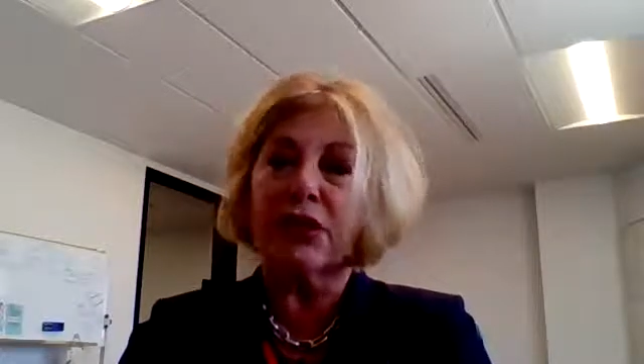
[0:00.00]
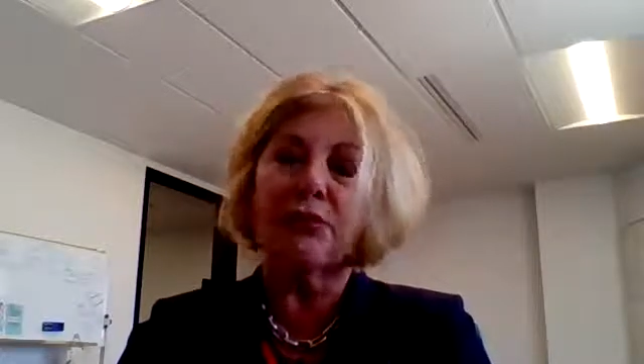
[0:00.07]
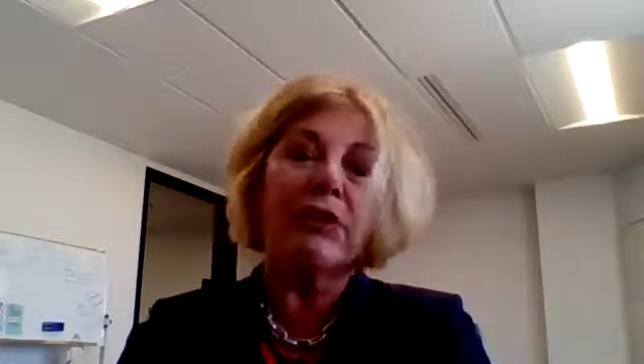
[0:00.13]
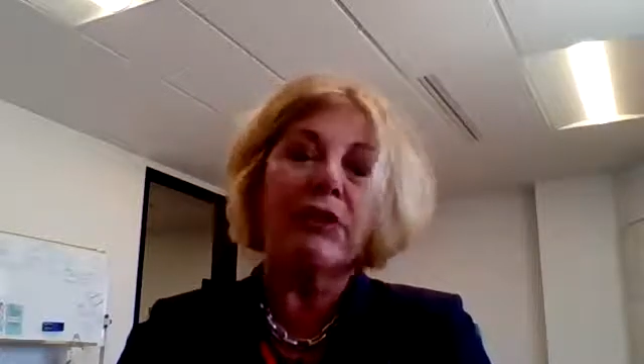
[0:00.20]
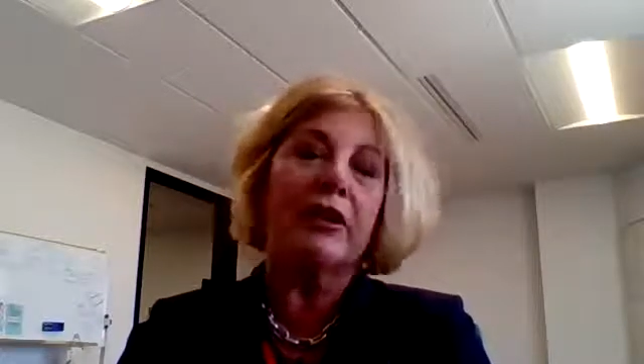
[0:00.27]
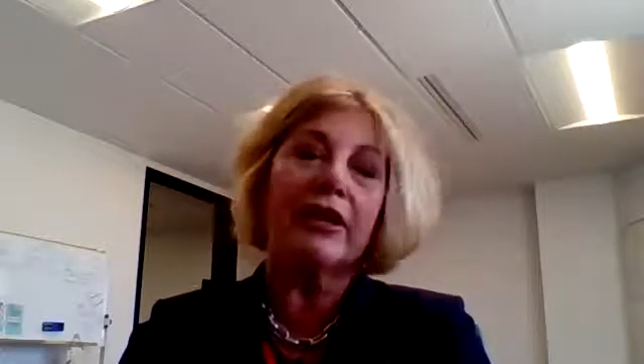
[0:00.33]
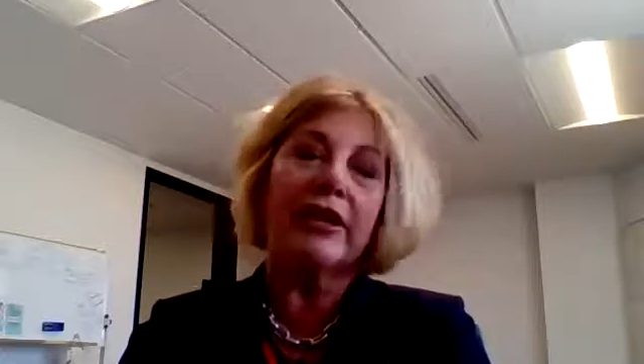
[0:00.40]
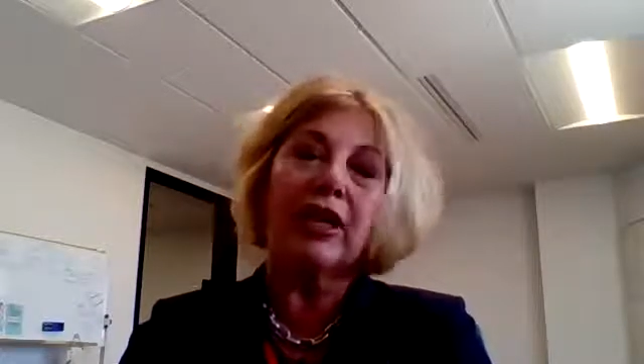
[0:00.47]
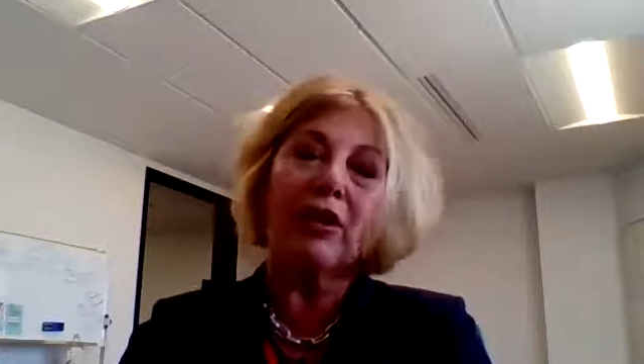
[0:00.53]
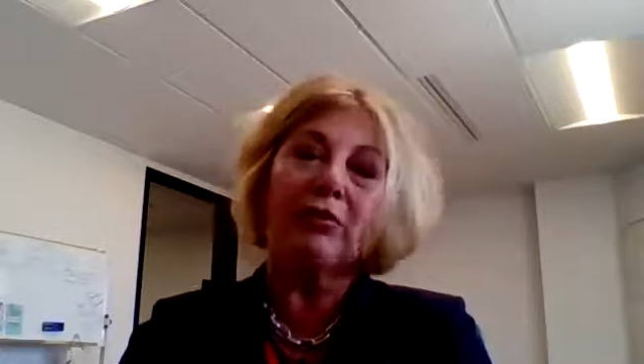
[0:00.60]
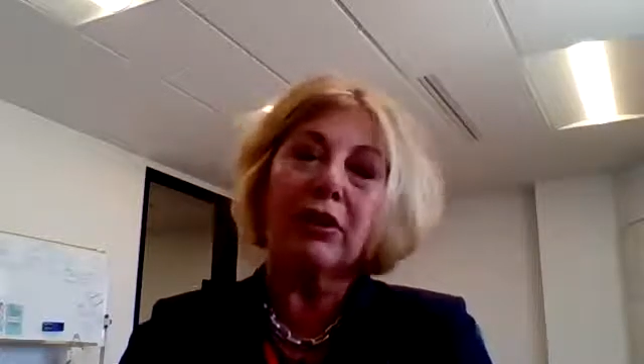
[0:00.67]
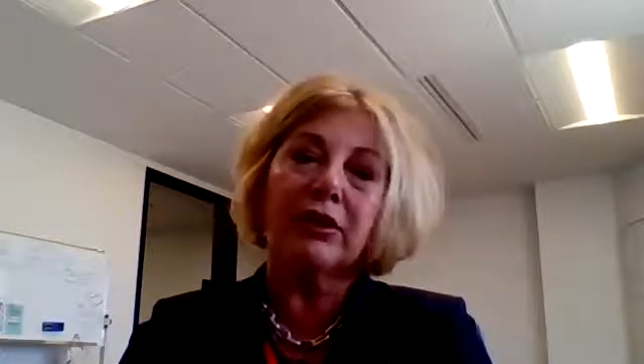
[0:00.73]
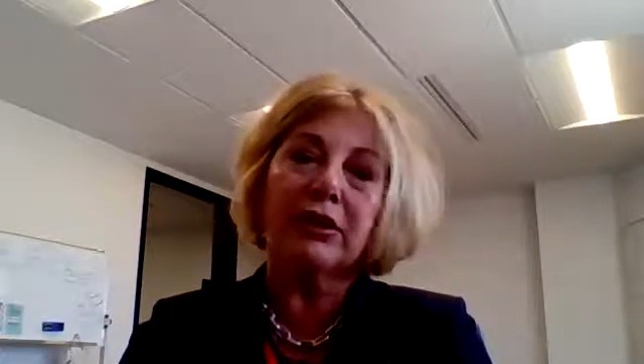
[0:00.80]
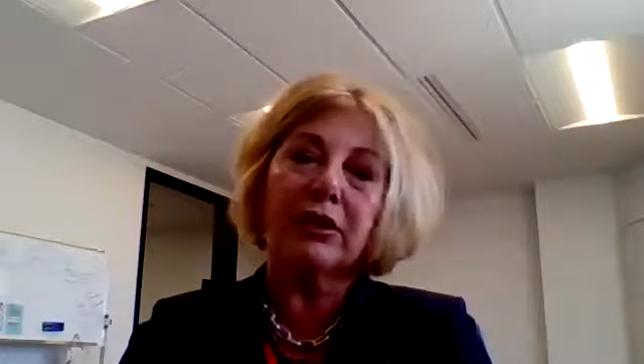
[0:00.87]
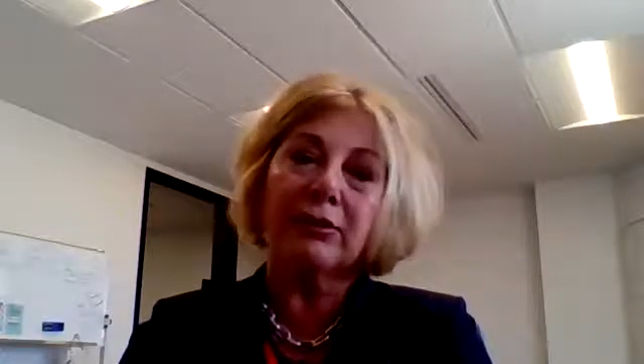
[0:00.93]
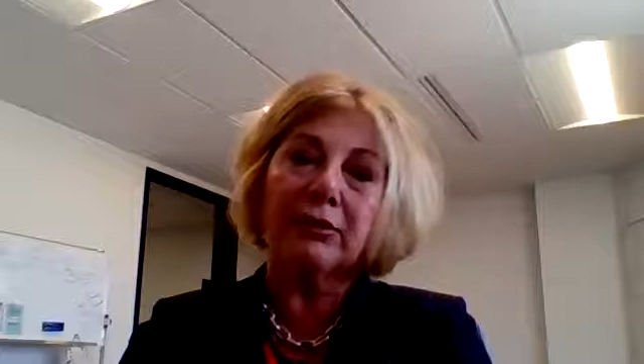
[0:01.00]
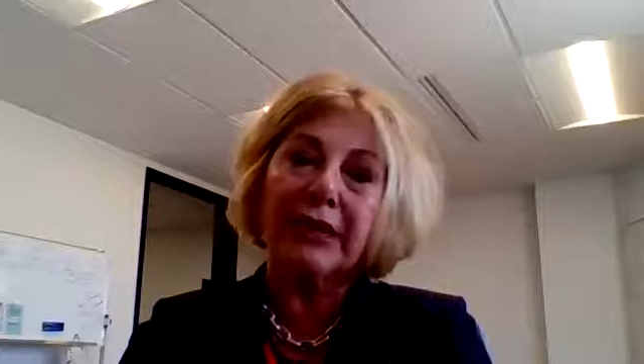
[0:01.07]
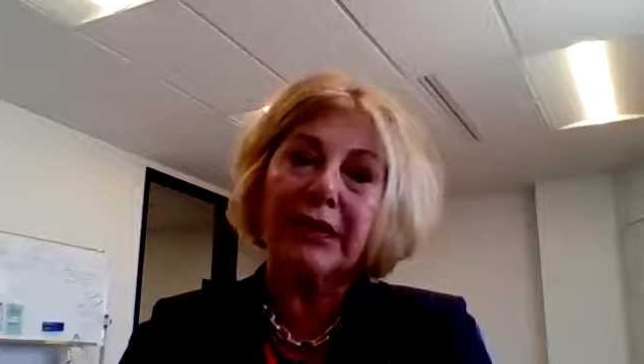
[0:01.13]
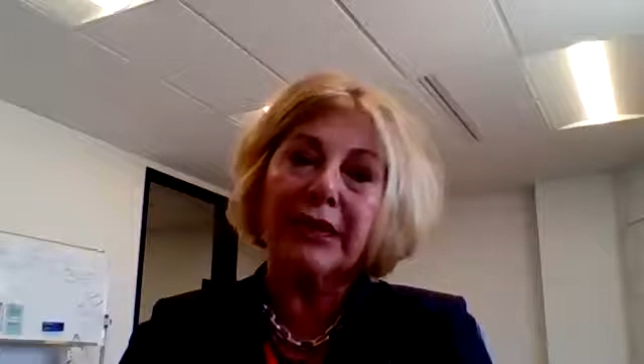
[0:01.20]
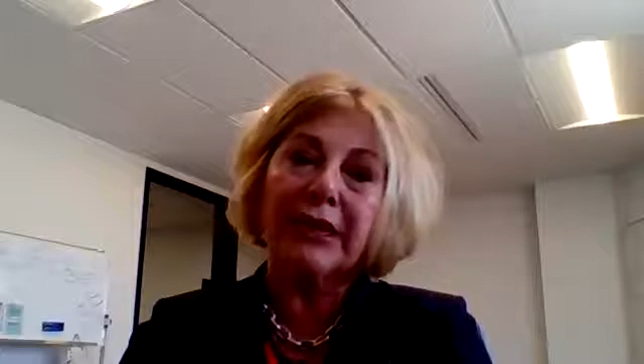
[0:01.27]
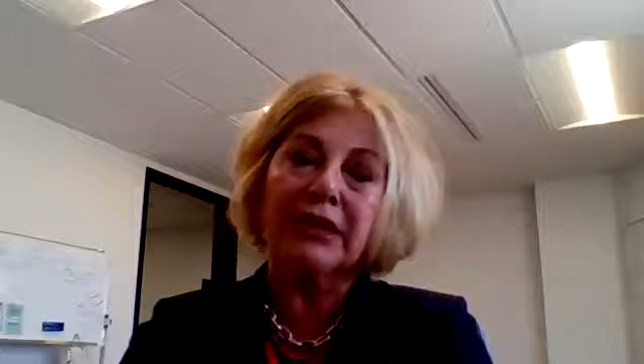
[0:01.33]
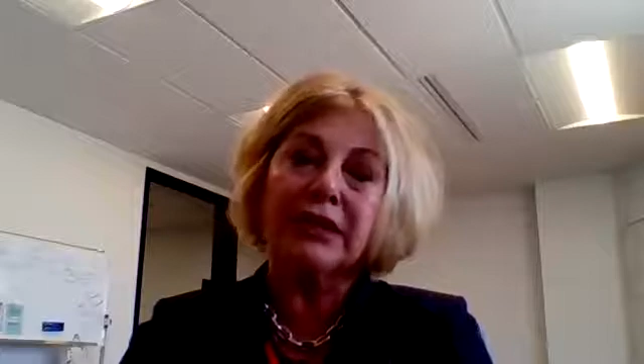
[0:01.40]
about it at our monthly
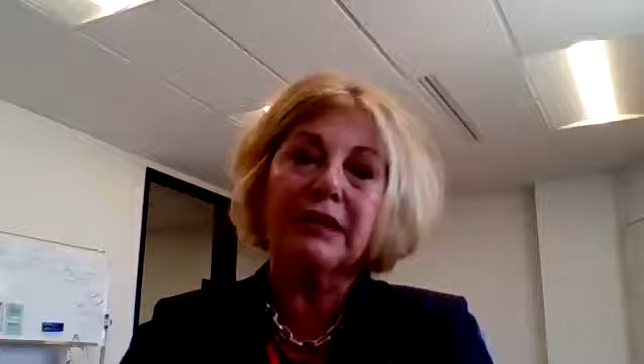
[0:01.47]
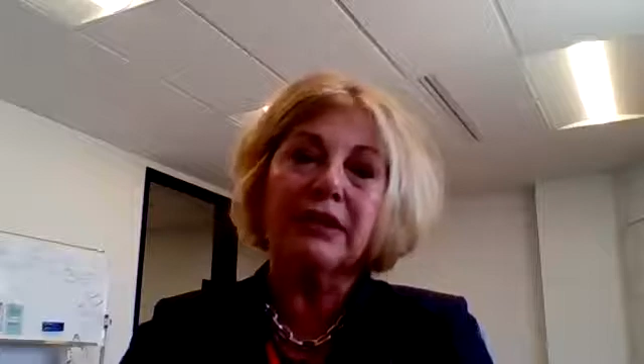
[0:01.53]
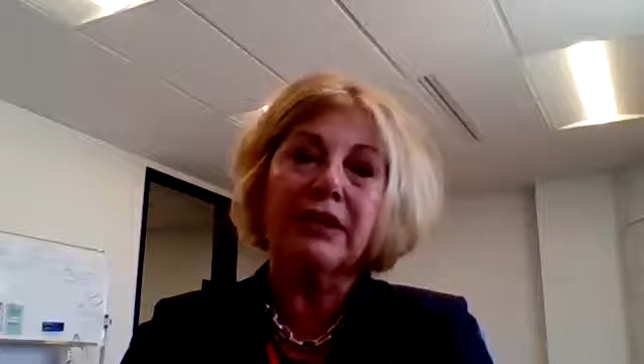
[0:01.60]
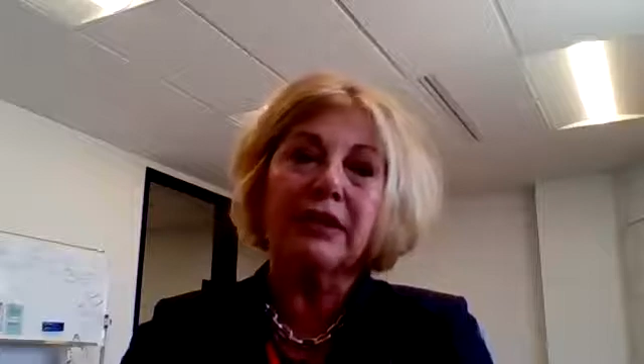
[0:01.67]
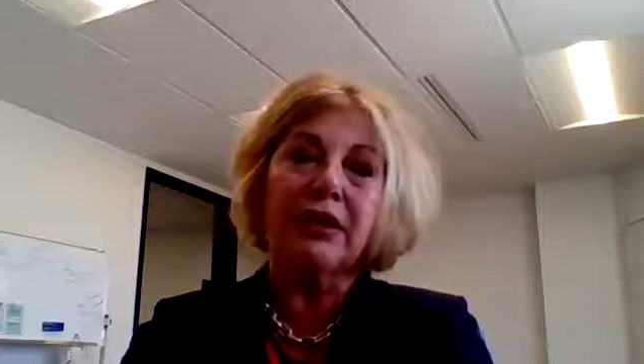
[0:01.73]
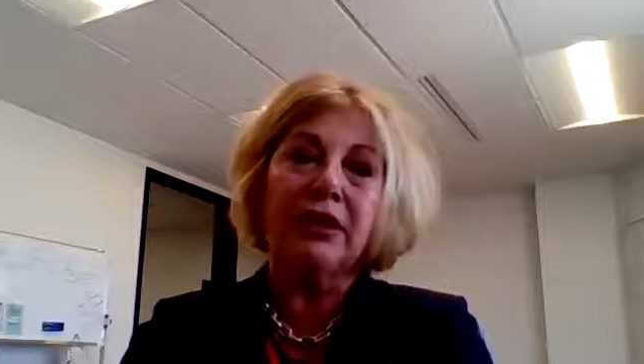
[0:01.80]
meetings.